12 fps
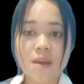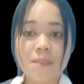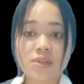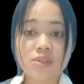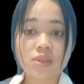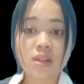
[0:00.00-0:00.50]

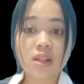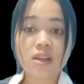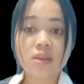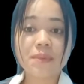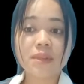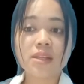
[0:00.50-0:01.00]
Personal
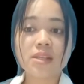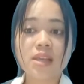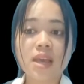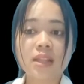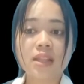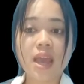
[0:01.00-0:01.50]
competence
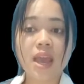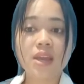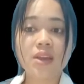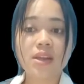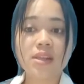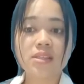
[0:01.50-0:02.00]
at
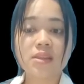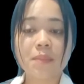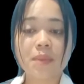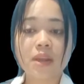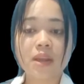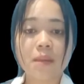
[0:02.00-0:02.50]
8th grade SMP
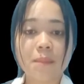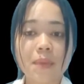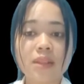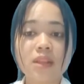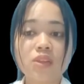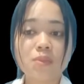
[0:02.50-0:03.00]
Negeri 4
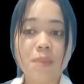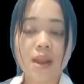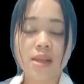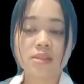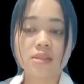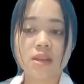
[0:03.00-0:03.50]
Tanjung
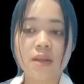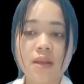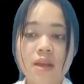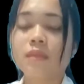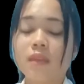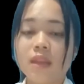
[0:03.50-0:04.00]
Palas.
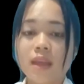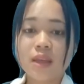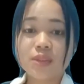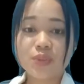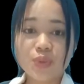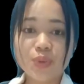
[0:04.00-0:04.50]

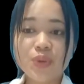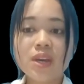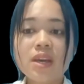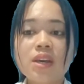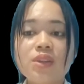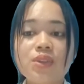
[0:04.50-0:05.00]
2.
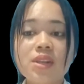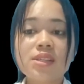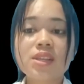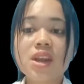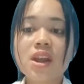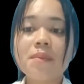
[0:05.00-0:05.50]
To
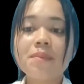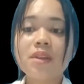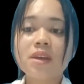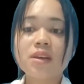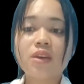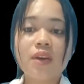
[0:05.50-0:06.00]
describe
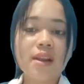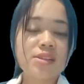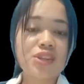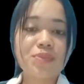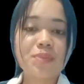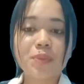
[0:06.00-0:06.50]
the
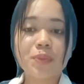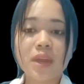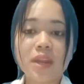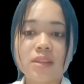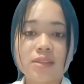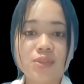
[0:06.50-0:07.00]
correlation
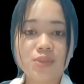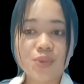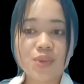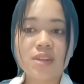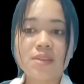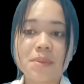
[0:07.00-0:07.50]
between
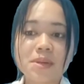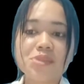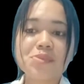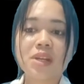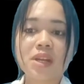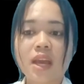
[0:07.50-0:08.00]
student
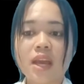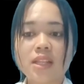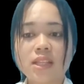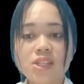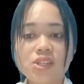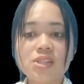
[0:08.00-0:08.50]
perception and
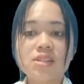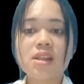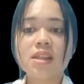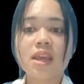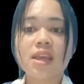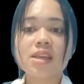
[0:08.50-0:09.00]
teacher
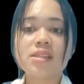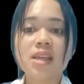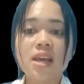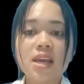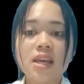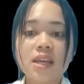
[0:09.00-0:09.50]
strategies
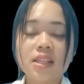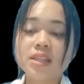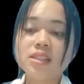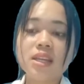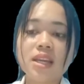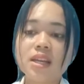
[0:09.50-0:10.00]
in
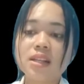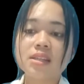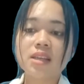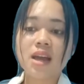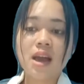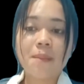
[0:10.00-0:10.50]
teaching English.
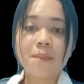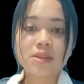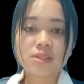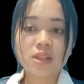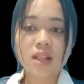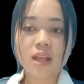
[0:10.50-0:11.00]

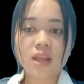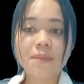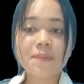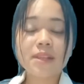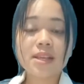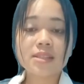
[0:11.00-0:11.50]
Personal
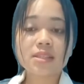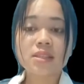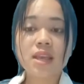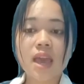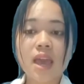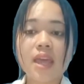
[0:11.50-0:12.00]
competence
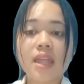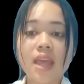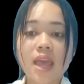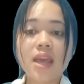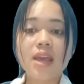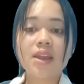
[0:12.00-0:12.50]
and
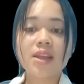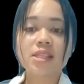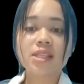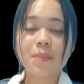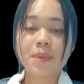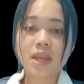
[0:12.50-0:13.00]
8th grade
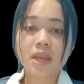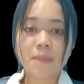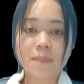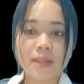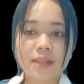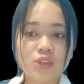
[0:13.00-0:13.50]
SMP Negeri
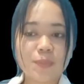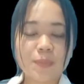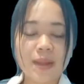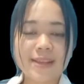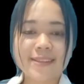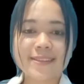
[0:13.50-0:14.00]
4 Tanjung
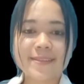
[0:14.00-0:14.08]
Palas.